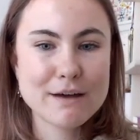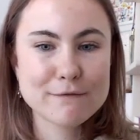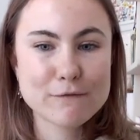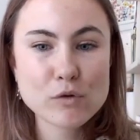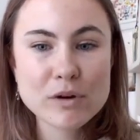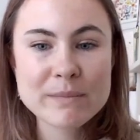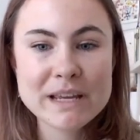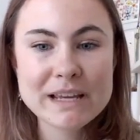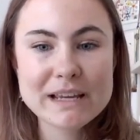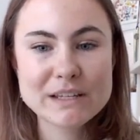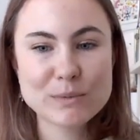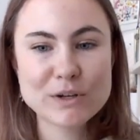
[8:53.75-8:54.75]
Forming
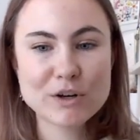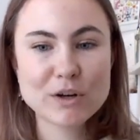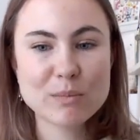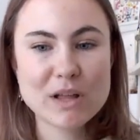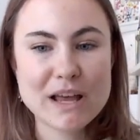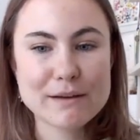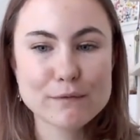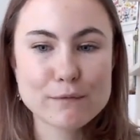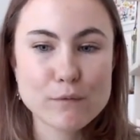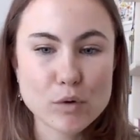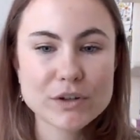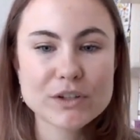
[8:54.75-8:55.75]
is when you're applying
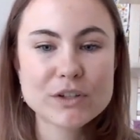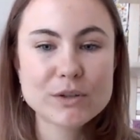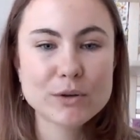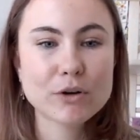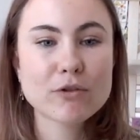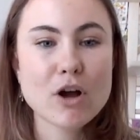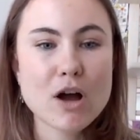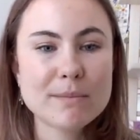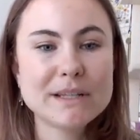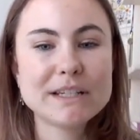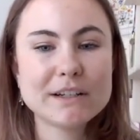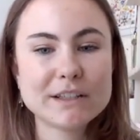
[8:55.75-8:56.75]
force to a raw
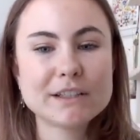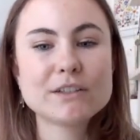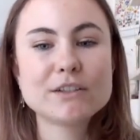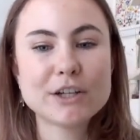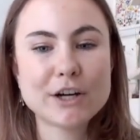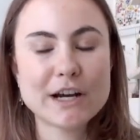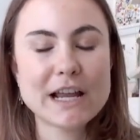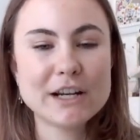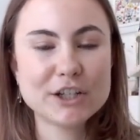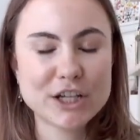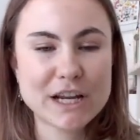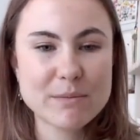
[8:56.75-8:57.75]
material to create a
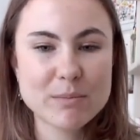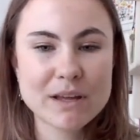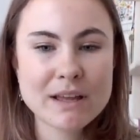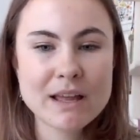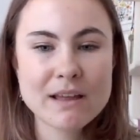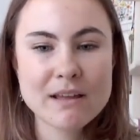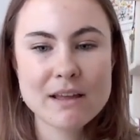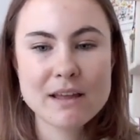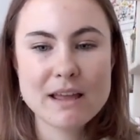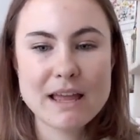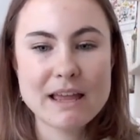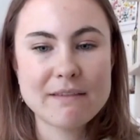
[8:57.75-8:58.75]
shape.
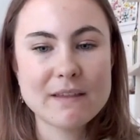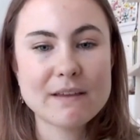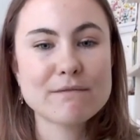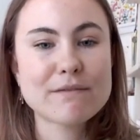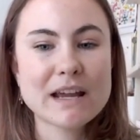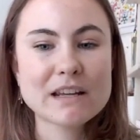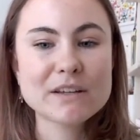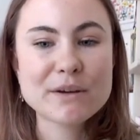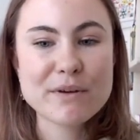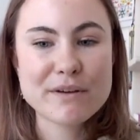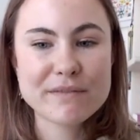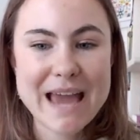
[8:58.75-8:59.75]
And then finally,
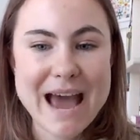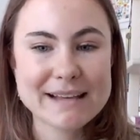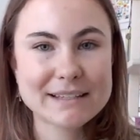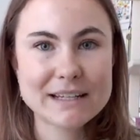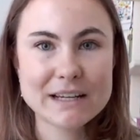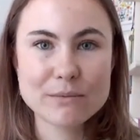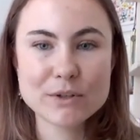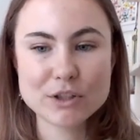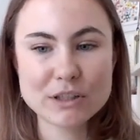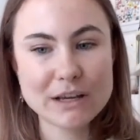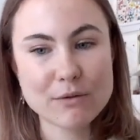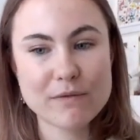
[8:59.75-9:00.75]
we have casting, which
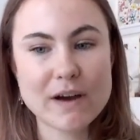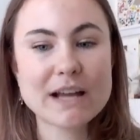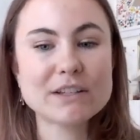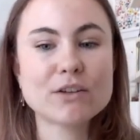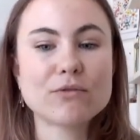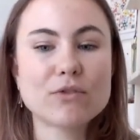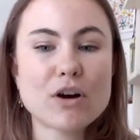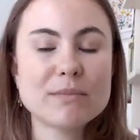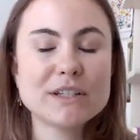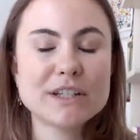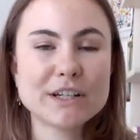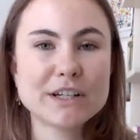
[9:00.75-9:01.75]
liquefies the raw
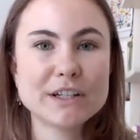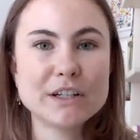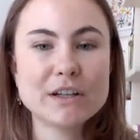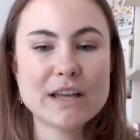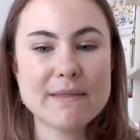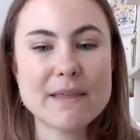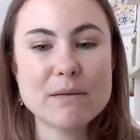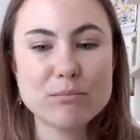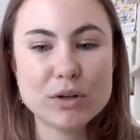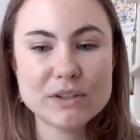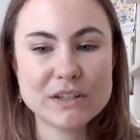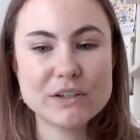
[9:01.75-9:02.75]
material and then
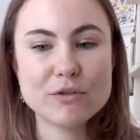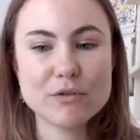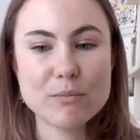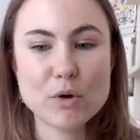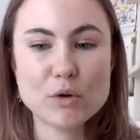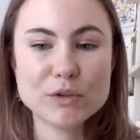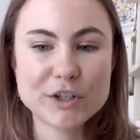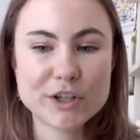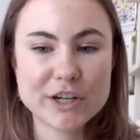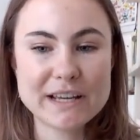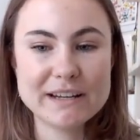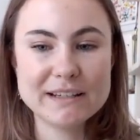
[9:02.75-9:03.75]
puts into a mold to create a